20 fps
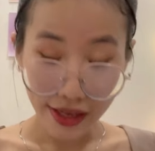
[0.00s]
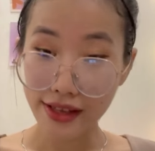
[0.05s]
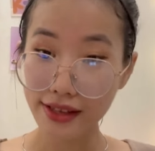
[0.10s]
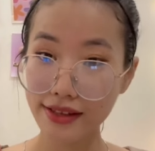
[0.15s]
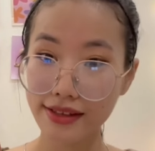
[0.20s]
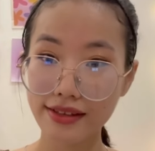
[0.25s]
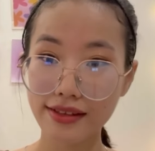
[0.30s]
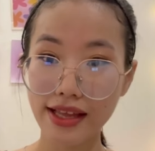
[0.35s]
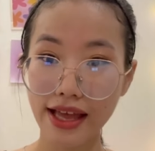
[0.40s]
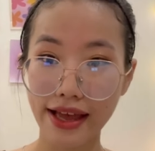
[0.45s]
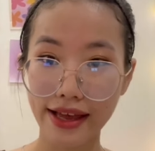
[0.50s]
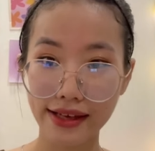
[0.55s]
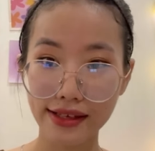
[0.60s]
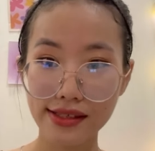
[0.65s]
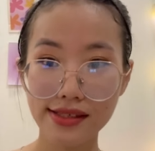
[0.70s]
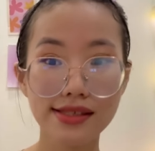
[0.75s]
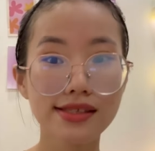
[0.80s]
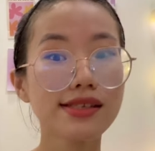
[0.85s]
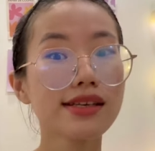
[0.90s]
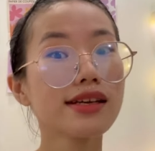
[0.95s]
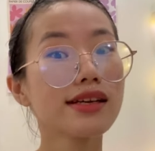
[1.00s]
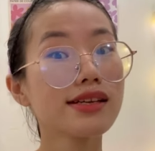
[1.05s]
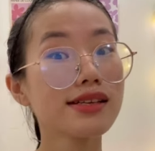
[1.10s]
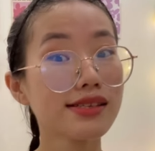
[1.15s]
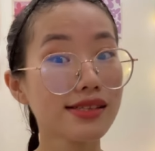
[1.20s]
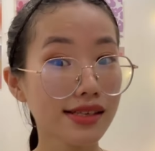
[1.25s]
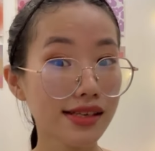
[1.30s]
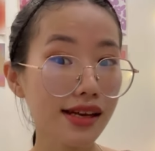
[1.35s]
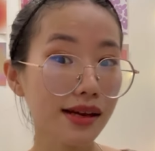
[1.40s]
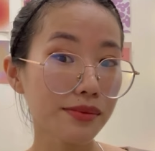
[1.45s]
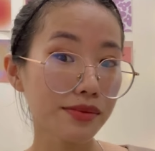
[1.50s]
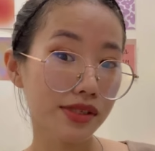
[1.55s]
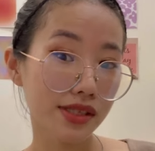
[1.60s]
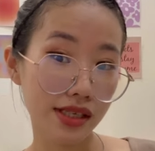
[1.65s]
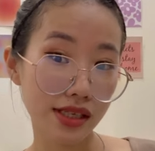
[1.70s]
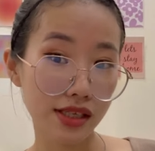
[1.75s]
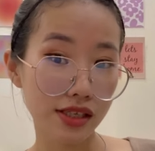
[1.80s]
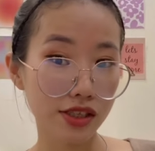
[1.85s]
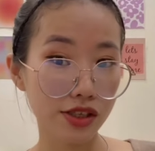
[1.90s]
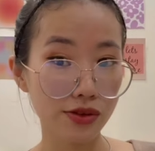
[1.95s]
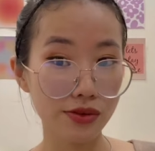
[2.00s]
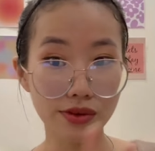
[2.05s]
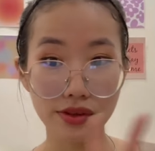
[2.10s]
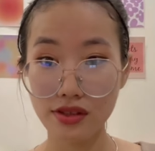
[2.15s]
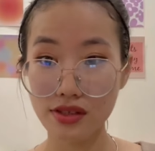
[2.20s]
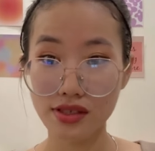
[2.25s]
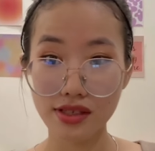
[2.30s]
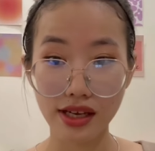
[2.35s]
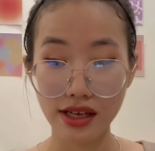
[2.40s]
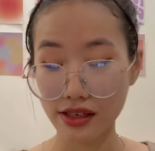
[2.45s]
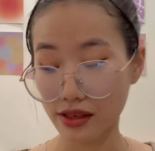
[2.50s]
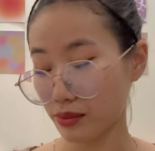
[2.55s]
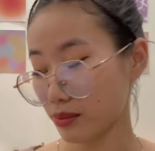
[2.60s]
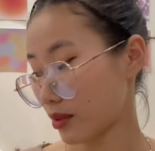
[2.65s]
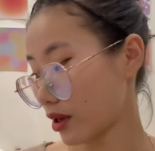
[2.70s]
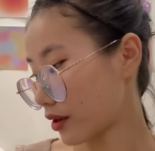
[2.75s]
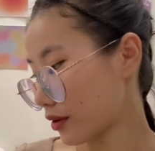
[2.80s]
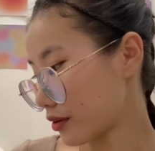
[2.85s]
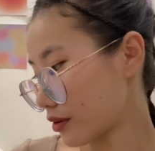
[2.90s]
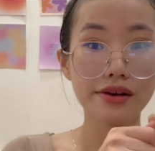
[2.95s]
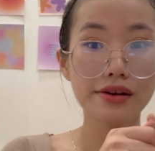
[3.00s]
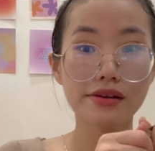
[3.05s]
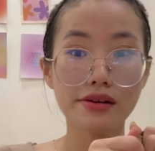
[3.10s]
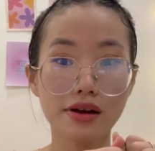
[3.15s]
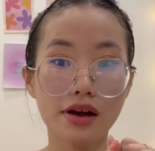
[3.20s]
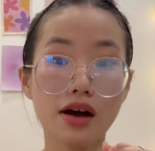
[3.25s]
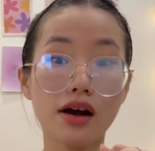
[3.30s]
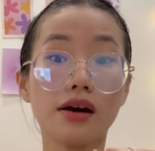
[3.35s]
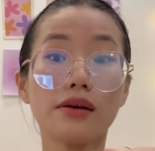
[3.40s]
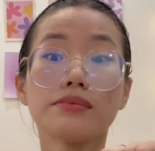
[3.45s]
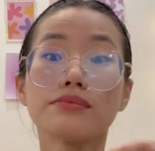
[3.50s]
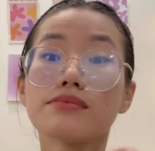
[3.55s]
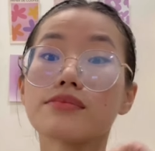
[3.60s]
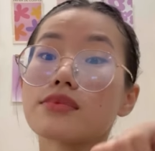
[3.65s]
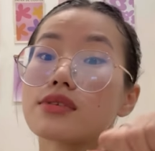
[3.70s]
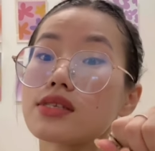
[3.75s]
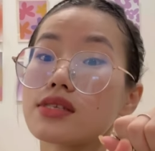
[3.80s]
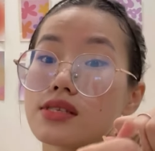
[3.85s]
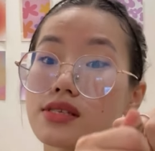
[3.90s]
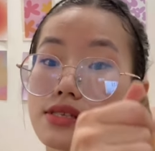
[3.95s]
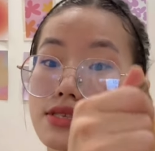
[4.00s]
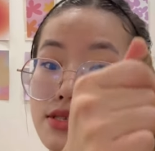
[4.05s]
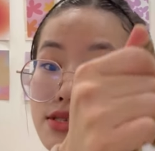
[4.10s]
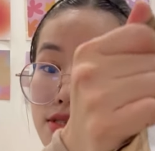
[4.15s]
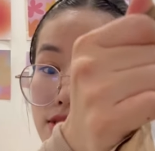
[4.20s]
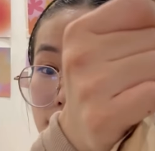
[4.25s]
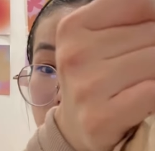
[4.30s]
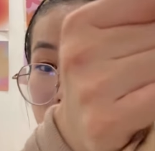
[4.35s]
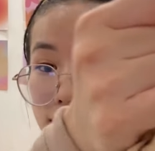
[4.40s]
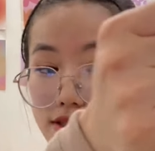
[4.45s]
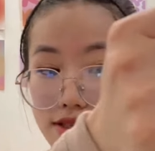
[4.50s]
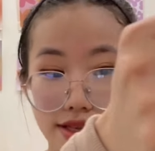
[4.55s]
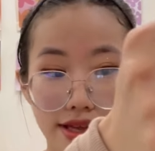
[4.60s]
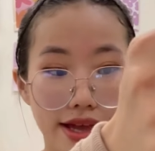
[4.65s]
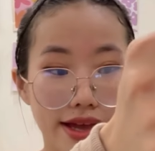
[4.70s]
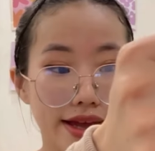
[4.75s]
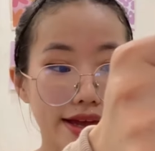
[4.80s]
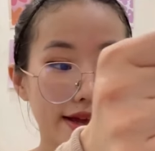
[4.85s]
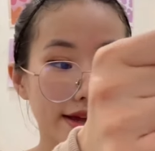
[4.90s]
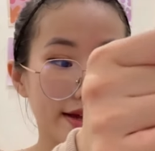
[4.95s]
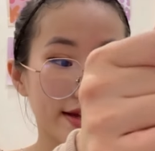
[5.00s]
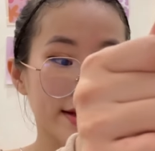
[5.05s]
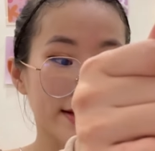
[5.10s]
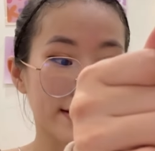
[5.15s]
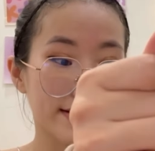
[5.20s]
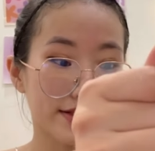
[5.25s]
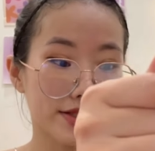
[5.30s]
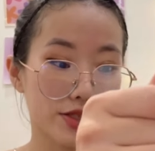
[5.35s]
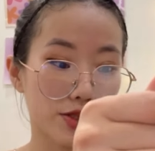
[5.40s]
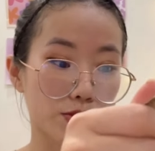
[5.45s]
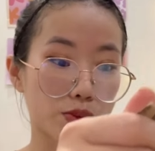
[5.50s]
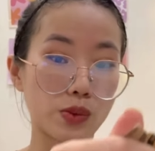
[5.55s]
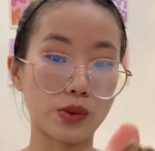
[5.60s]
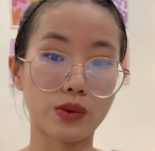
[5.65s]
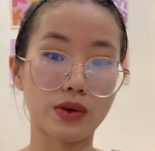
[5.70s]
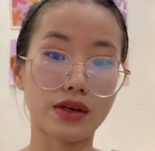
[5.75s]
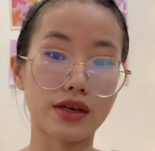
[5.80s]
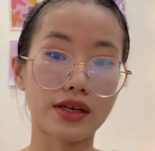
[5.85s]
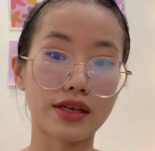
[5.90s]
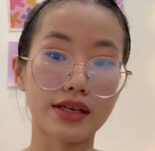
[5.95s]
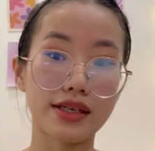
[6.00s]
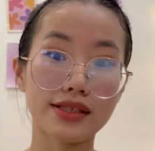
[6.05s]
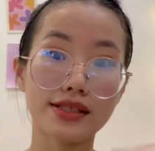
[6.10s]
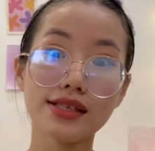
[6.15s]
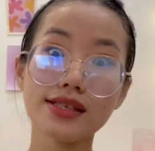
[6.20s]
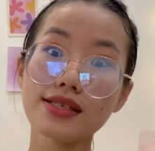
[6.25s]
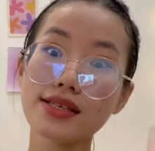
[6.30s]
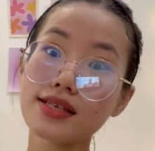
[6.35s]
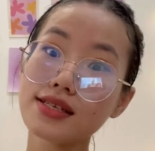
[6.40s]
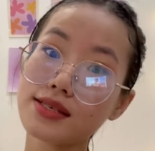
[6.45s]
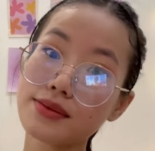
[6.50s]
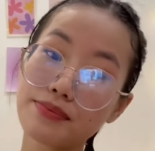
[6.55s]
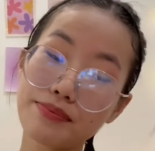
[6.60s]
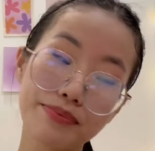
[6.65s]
Next, see, I'm telling you, it's getting better. Here comes the next. This is